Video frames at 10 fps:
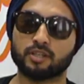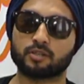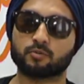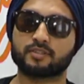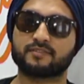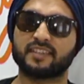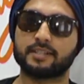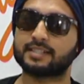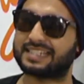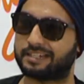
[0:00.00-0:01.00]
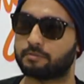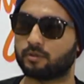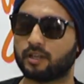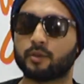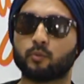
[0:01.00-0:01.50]
was very
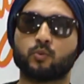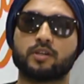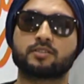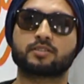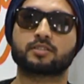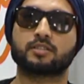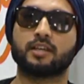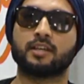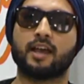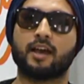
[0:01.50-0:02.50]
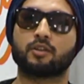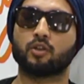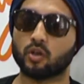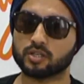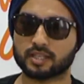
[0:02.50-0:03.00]
terrible. I was at a
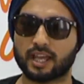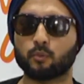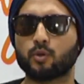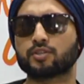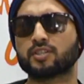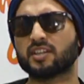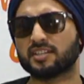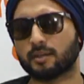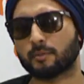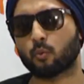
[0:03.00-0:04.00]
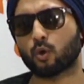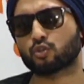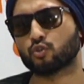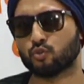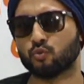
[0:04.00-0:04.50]
loss. I was in a dilemma what
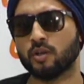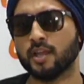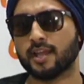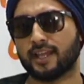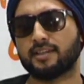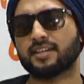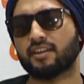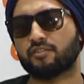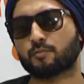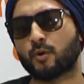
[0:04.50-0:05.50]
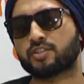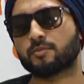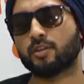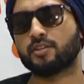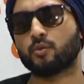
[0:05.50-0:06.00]
to do. An entire
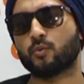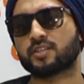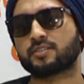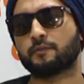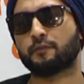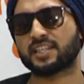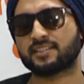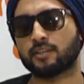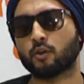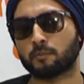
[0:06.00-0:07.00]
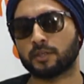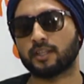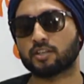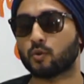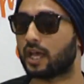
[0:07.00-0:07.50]
responsibility was vested on me
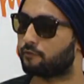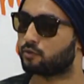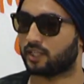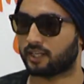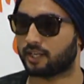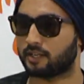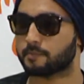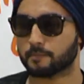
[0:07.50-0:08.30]
that you have to take care